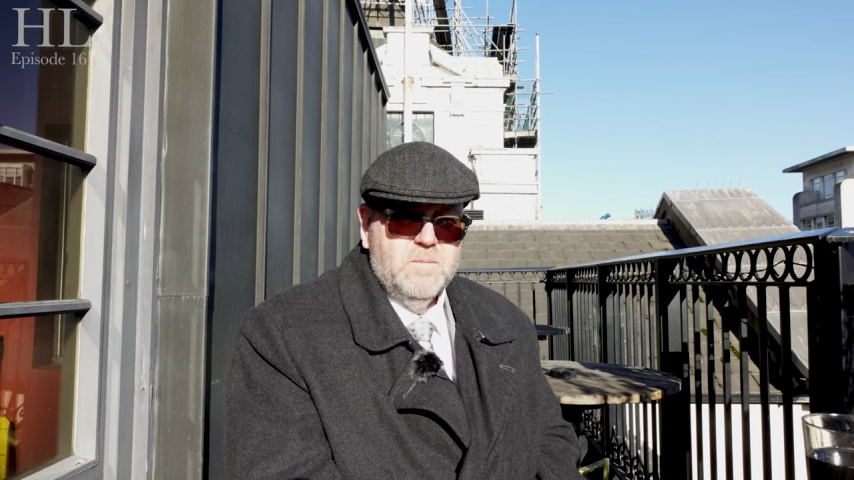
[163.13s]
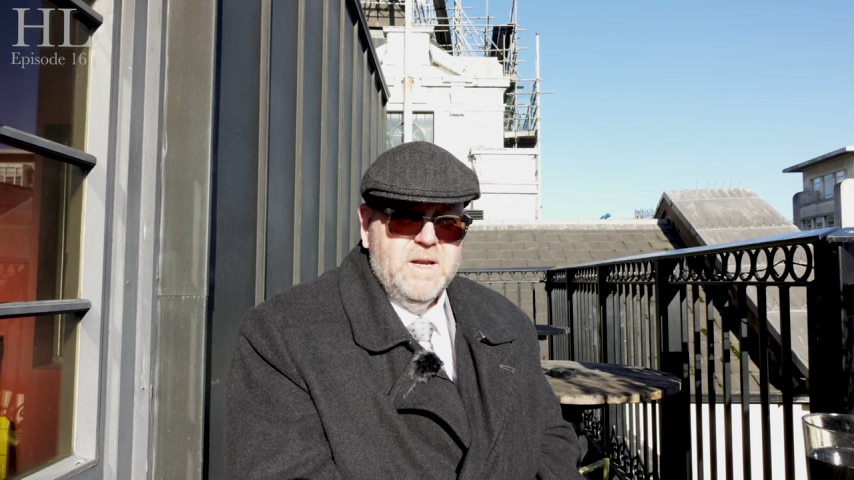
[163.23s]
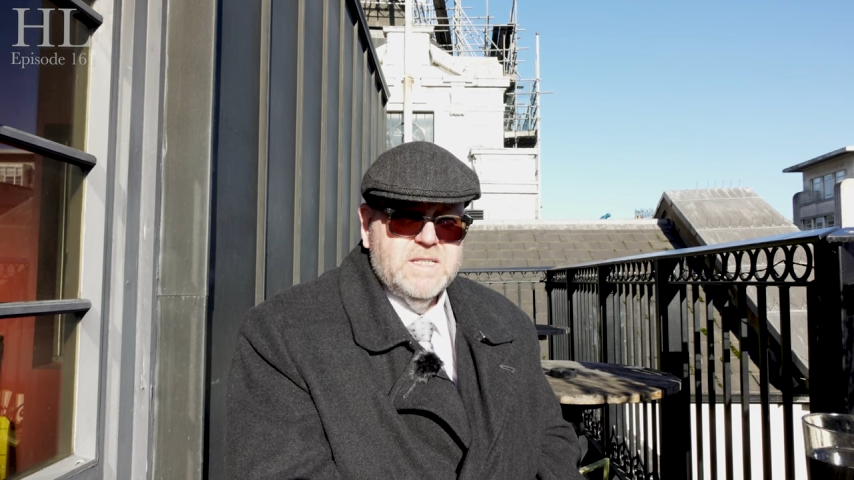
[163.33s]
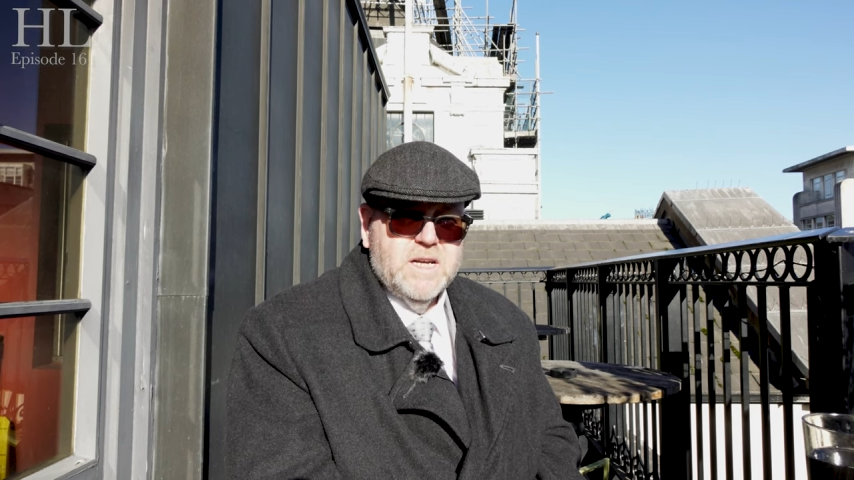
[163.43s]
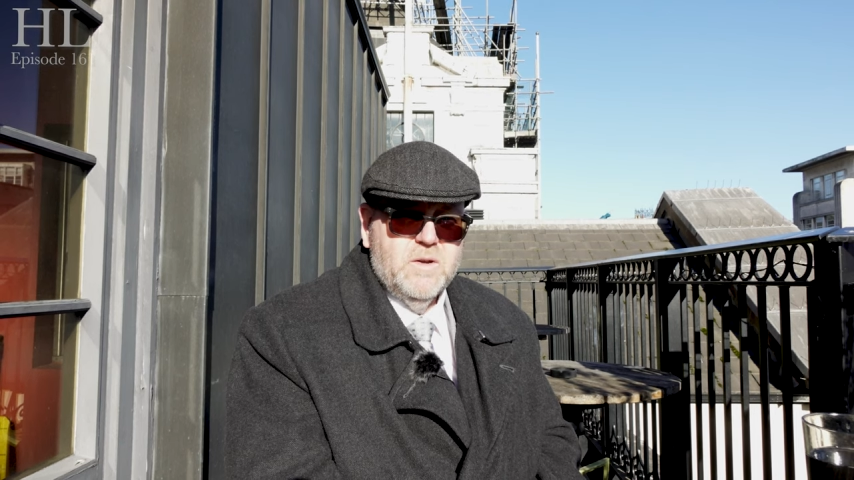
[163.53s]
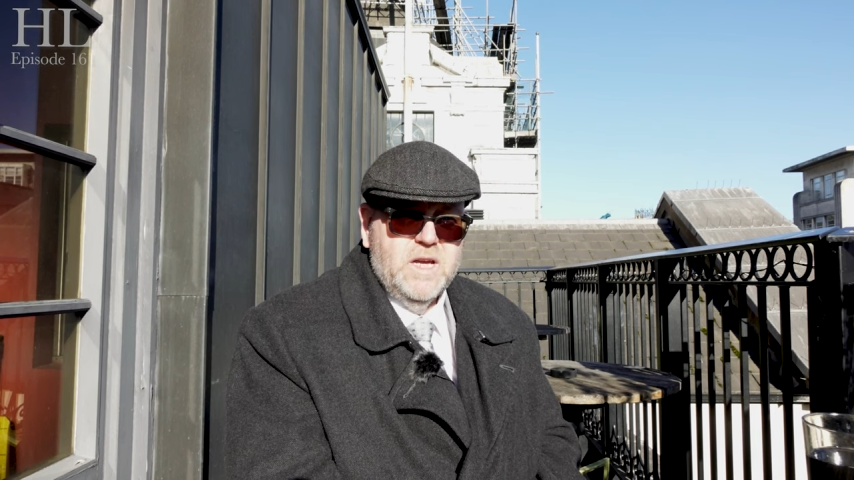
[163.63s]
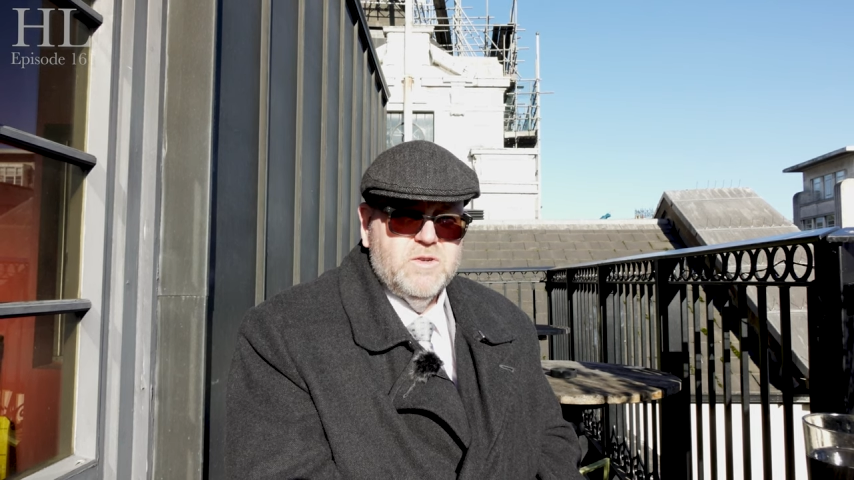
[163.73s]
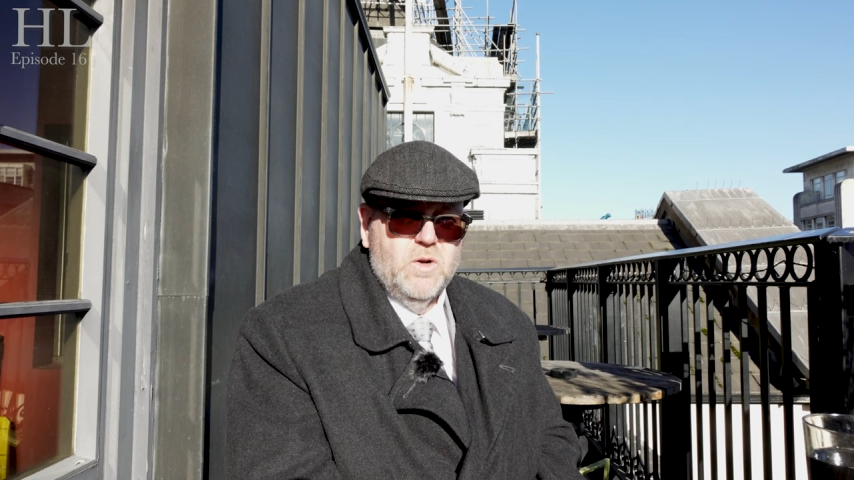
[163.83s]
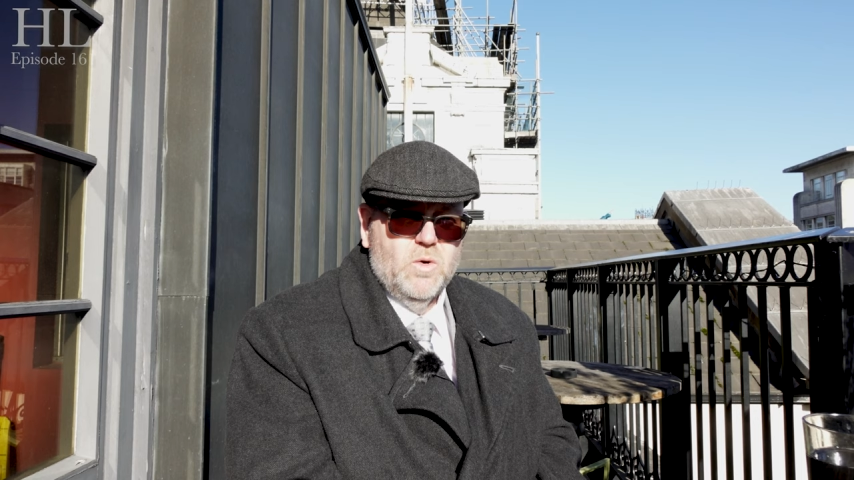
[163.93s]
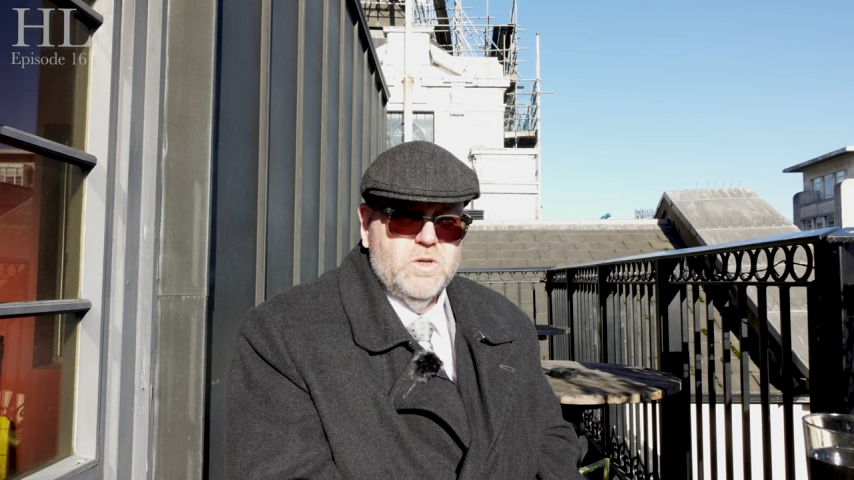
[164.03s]
please go to
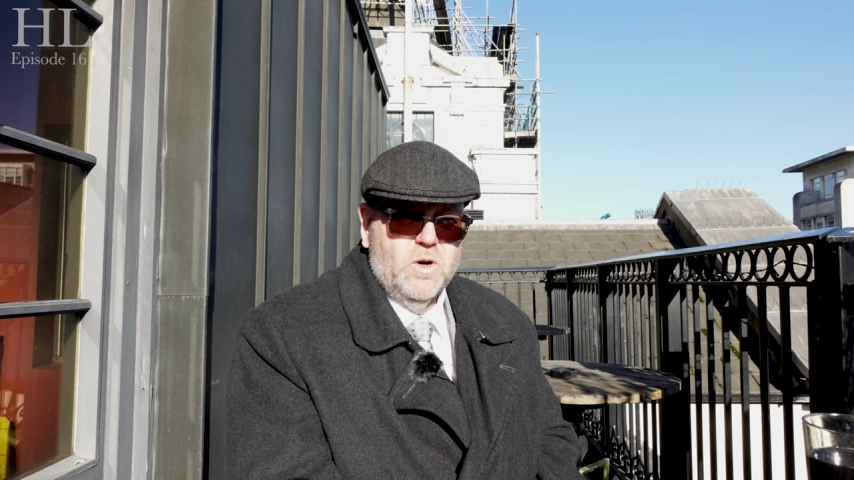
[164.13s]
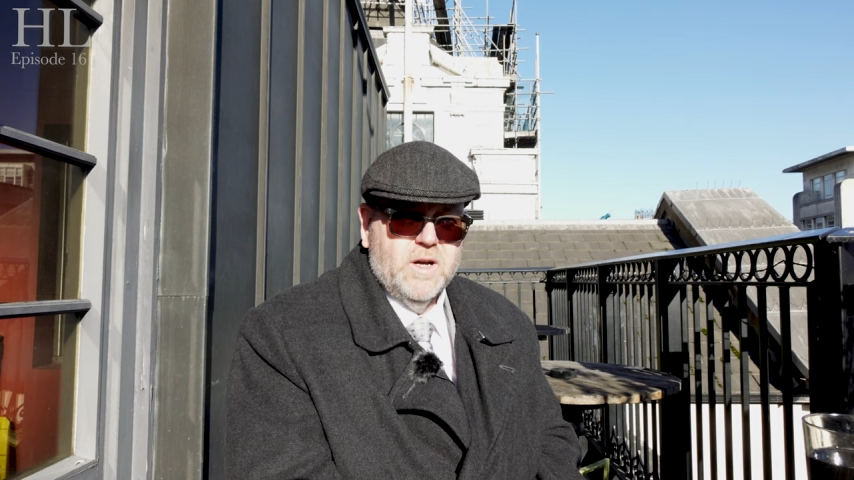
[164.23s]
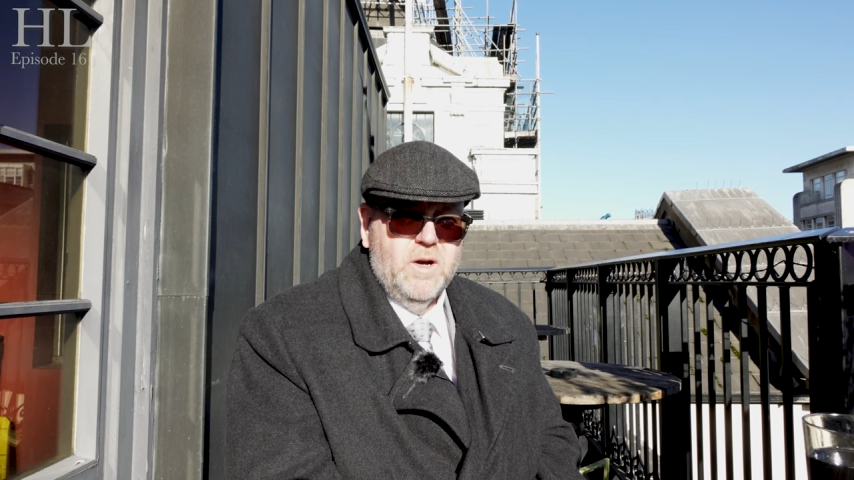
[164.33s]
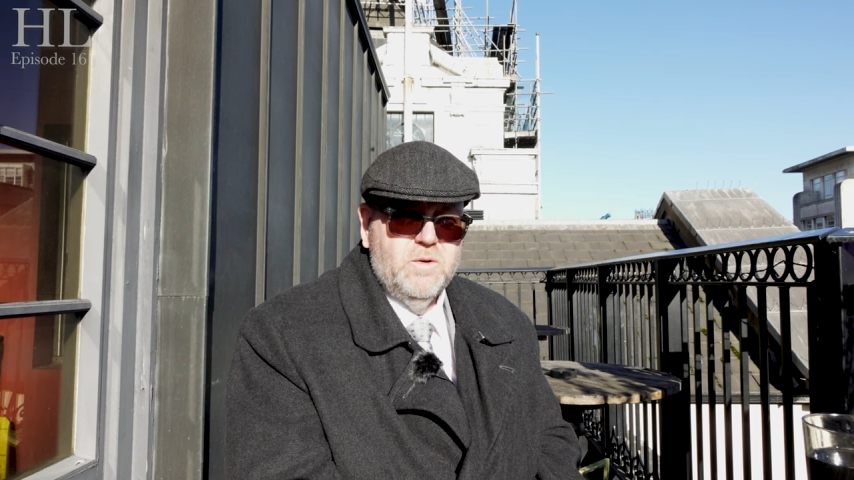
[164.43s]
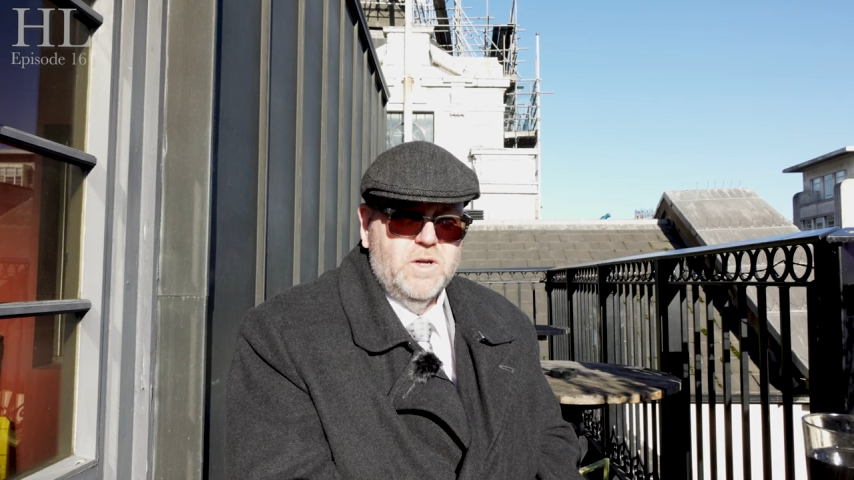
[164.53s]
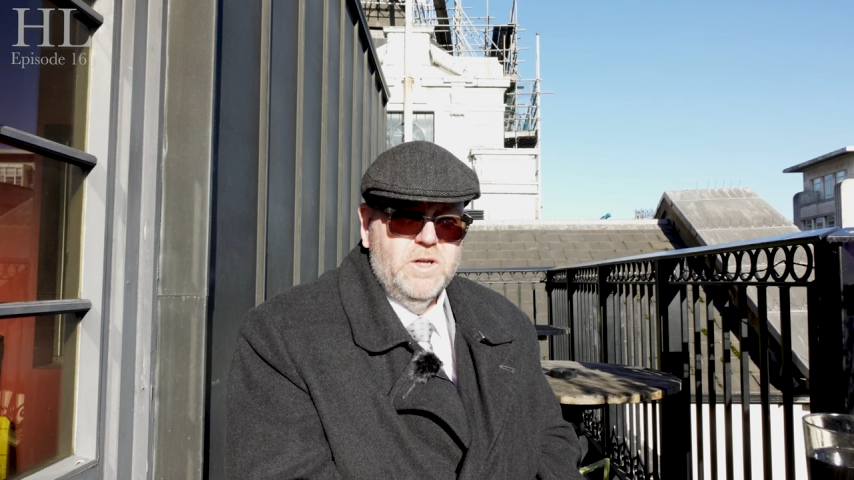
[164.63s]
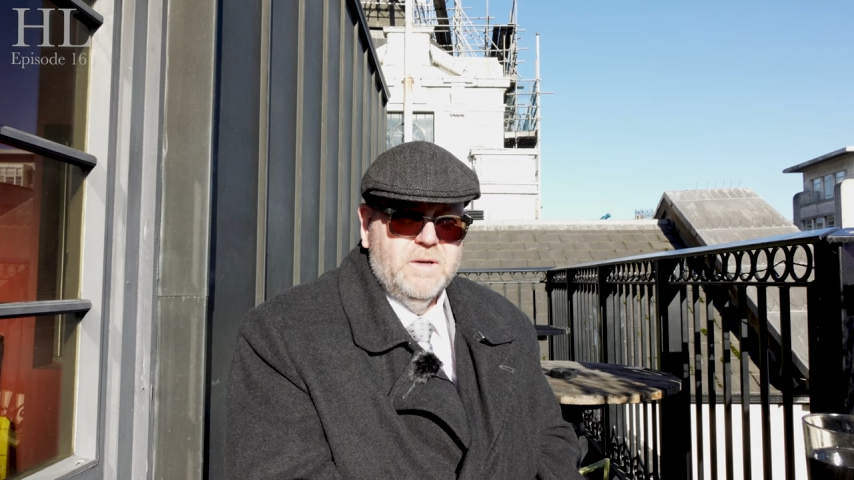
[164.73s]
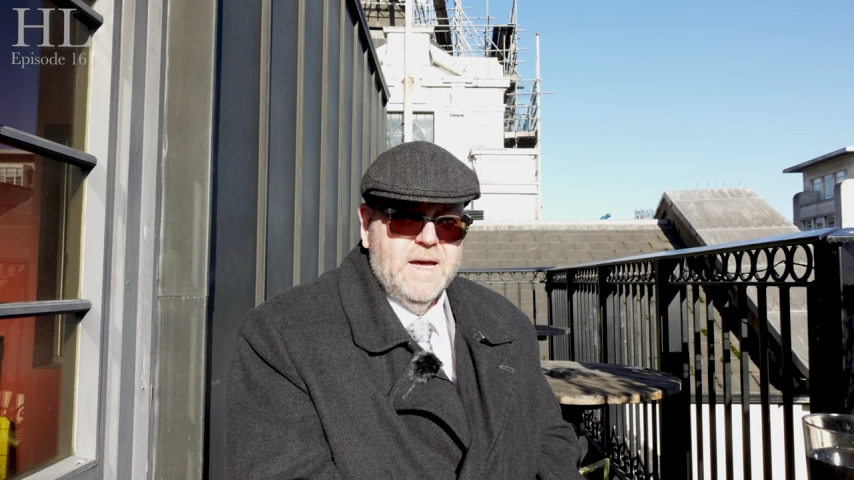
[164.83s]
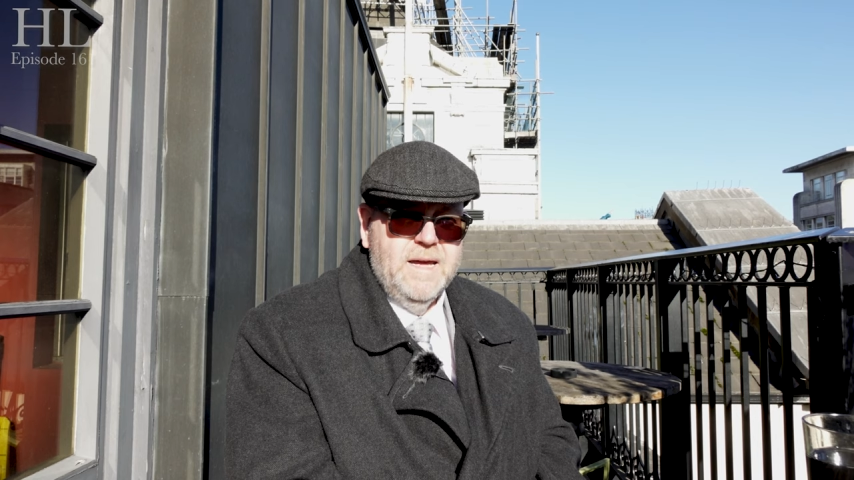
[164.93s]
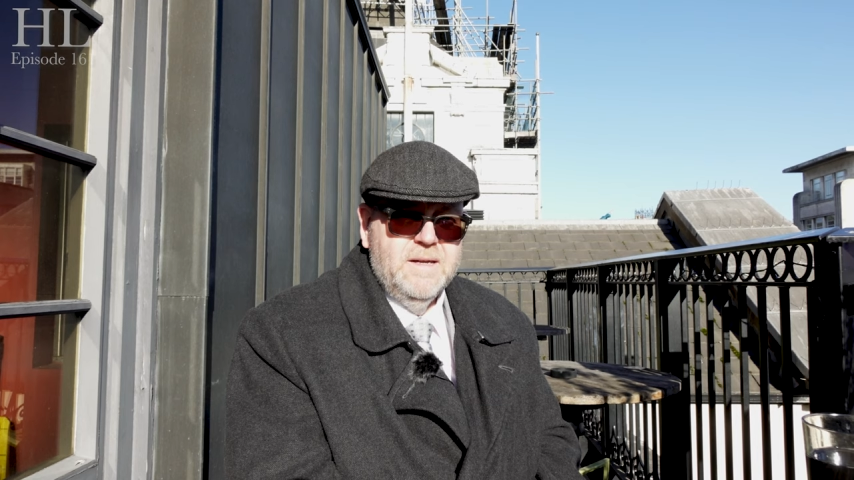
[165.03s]

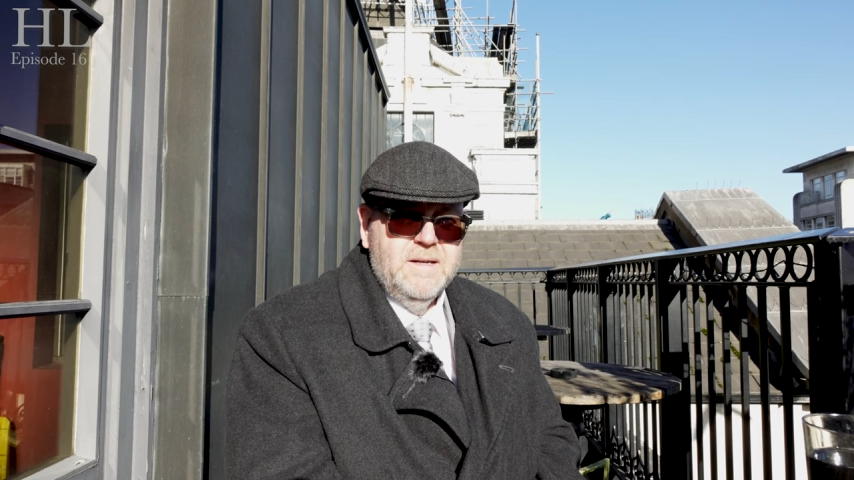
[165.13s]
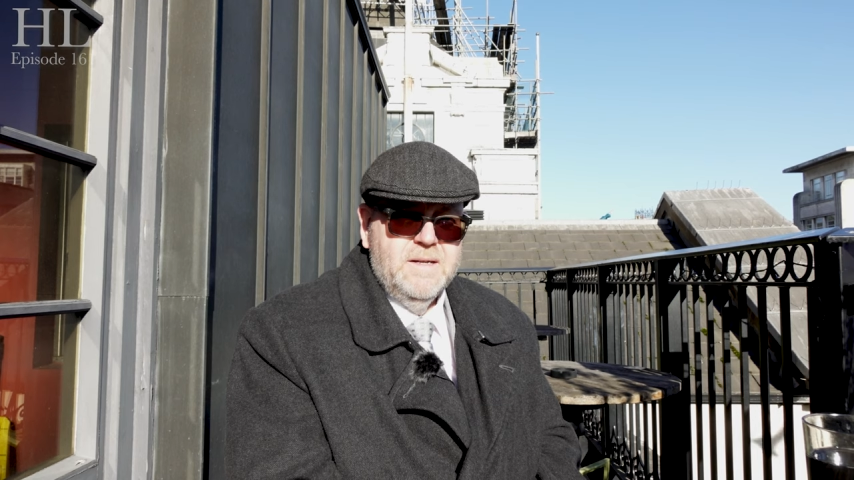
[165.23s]
historylord.co.uk